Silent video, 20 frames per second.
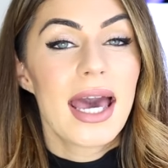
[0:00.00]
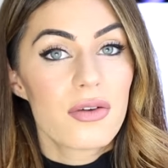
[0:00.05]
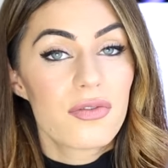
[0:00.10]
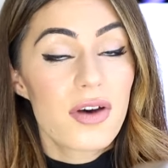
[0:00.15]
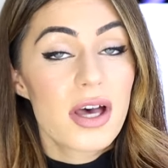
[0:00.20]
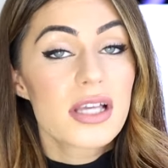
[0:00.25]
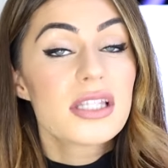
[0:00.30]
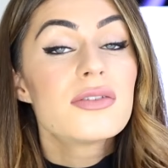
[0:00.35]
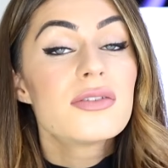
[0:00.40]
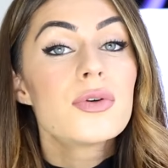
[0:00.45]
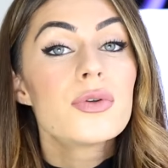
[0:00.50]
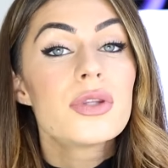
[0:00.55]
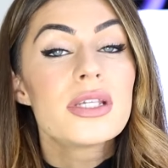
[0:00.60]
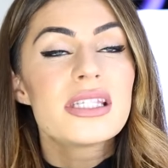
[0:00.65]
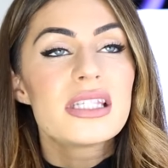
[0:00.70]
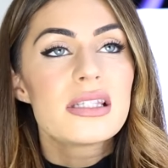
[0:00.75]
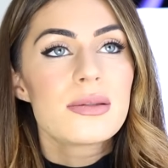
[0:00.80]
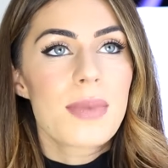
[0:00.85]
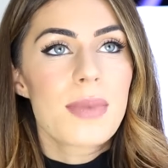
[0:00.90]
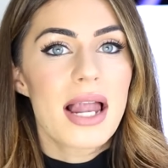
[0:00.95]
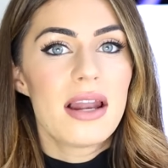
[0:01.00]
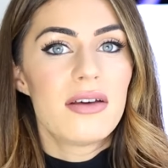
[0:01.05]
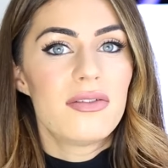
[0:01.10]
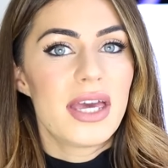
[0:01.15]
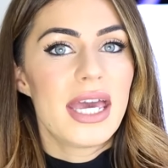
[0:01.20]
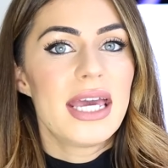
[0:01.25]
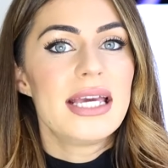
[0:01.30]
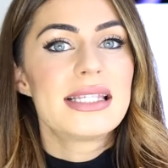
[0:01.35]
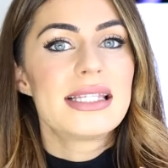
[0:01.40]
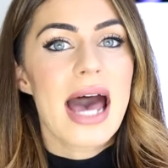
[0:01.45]
First of all, the smell of
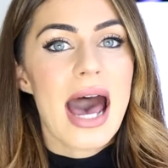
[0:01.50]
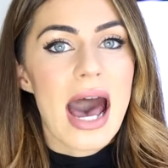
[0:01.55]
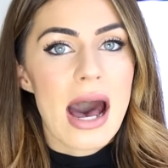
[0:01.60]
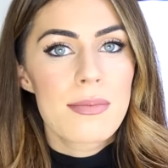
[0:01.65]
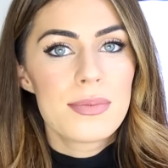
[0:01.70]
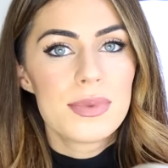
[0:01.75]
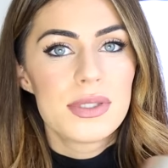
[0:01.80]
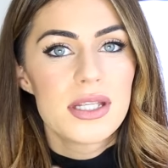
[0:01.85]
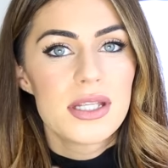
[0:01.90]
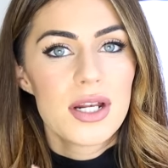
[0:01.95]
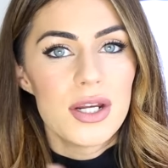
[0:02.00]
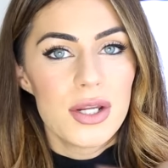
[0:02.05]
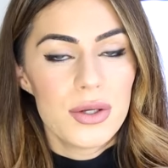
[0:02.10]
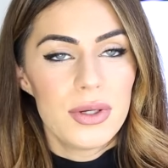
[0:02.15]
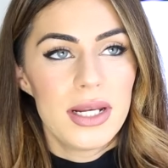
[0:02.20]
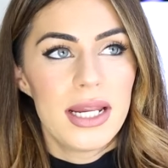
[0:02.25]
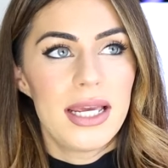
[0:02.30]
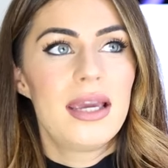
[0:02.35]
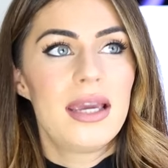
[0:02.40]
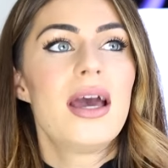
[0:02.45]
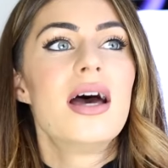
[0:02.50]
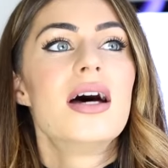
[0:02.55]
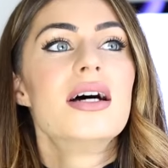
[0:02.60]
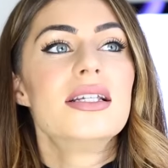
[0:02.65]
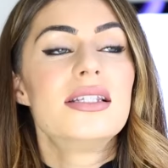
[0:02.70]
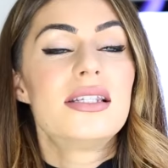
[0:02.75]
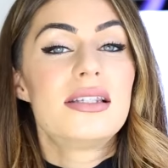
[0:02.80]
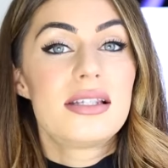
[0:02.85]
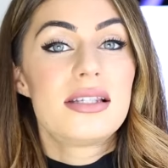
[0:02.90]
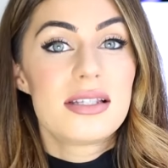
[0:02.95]
it is absolutely
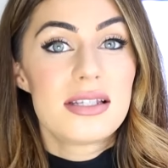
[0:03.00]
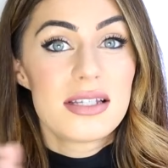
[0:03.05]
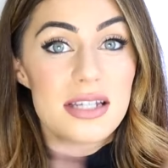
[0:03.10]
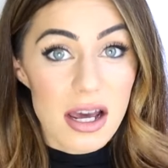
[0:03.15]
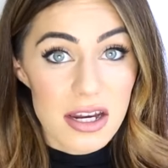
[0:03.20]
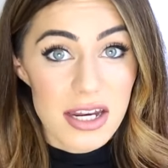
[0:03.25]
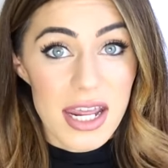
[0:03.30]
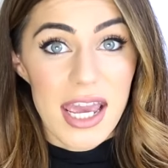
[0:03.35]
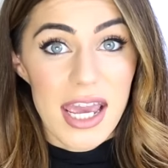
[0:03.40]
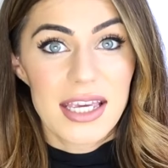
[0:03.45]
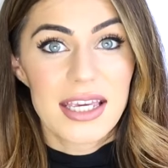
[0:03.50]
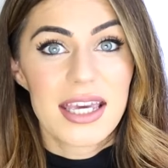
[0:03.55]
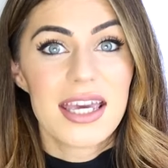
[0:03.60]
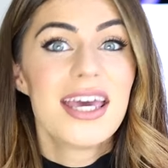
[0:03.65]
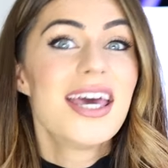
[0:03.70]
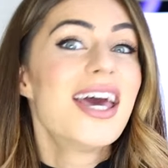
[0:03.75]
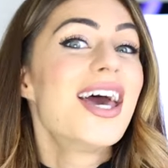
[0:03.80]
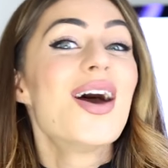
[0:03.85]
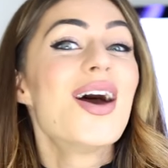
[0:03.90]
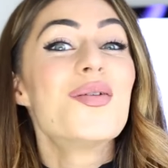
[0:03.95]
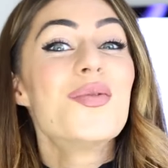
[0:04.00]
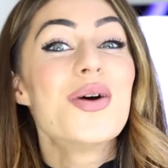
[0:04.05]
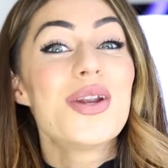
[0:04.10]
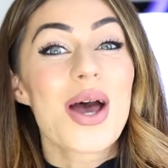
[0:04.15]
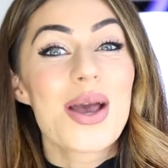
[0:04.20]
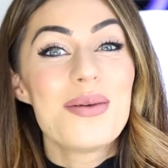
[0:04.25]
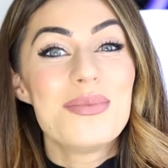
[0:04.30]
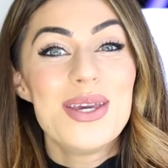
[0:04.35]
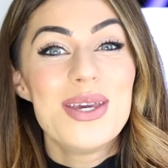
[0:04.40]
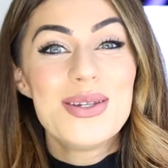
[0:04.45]
stunning.
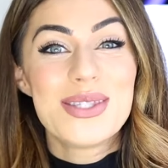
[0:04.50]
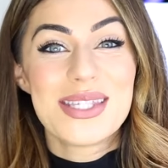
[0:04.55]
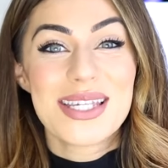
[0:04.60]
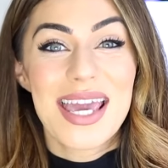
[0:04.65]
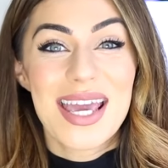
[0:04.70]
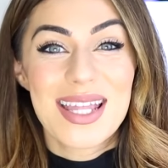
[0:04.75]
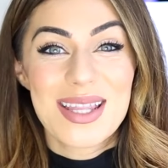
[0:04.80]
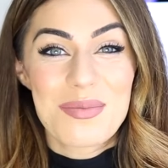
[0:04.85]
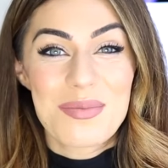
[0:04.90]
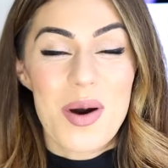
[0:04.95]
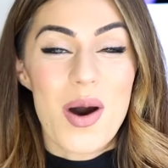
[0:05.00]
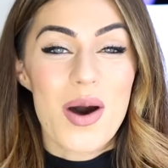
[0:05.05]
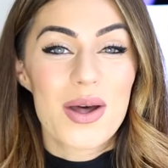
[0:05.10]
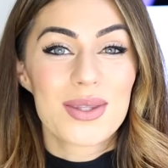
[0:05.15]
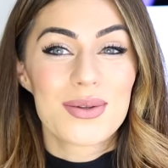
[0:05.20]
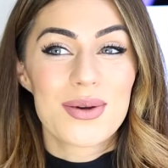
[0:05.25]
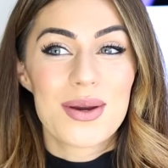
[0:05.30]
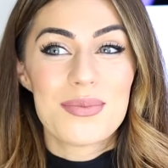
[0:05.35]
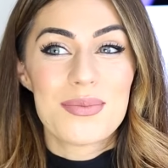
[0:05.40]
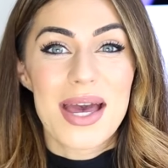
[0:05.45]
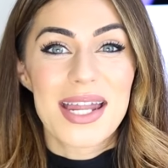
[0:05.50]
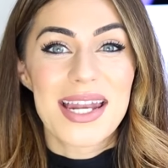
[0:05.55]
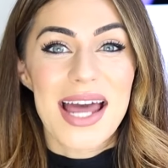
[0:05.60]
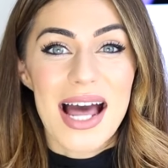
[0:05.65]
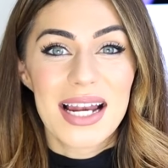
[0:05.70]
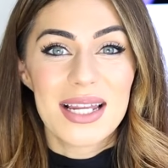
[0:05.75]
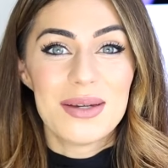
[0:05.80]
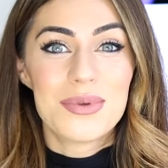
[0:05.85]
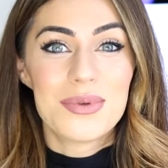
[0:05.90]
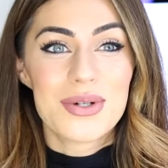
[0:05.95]
When I'm using it in the bathroom and
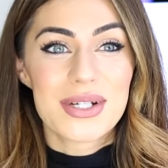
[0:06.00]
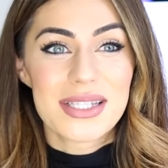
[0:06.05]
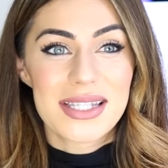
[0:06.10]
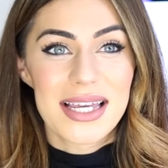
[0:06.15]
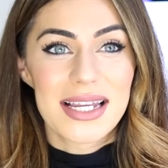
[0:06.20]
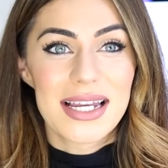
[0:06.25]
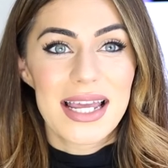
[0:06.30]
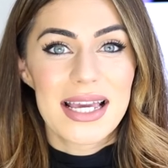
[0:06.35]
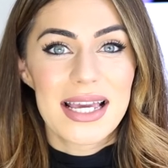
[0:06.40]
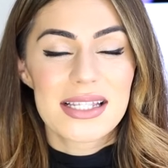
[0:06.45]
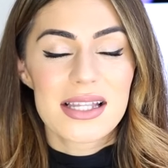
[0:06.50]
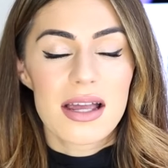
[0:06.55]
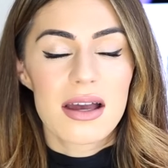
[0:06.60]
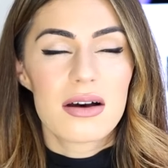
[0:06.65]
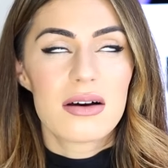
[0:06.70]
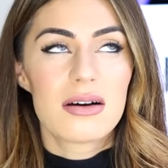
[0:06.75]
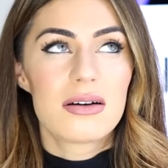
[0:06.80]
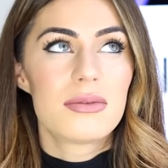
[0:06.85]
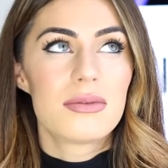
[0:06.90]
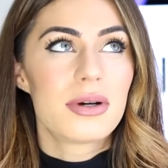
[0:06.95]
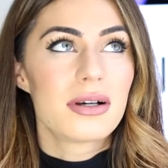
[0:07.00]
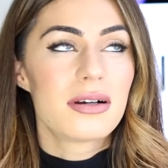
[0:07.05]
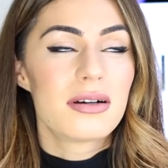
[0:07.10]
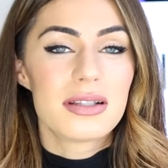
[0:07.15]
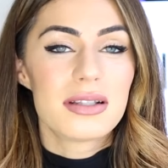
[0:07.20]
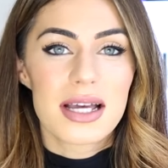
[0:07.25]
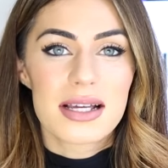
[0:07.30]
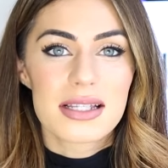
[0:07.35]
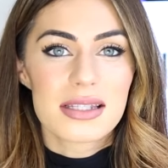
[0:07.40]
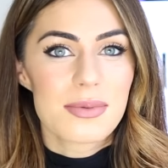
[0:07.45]
Ali walks in, he's like, oh my
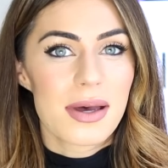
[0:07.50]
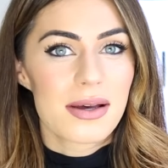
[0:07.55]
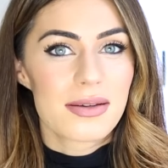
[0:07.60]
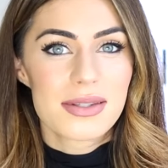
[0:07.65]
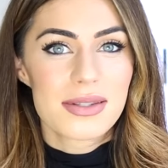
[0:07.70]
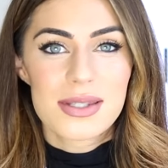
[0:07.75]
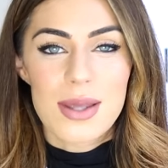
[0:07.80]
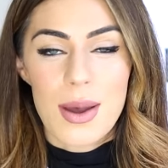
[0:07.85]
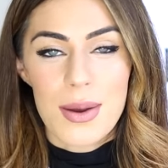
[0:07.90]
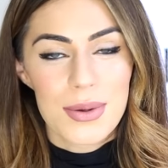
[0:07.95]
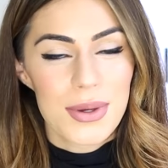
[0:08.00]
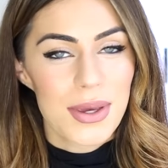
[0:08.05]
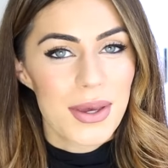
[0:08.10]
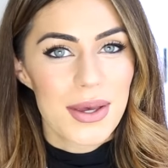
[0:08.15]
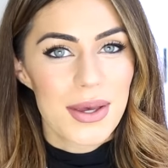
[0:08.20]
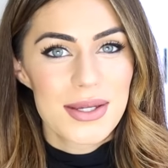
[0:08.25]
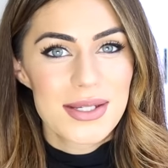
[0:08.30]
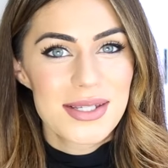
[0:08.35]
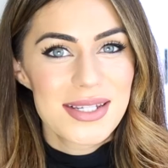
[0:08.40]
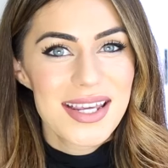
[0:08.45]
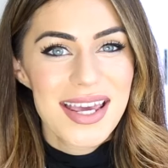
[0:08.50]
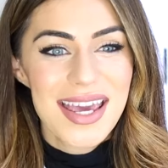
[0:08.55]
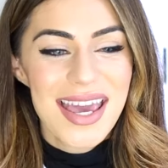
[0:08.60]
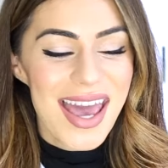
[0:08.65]
god, that smells so good.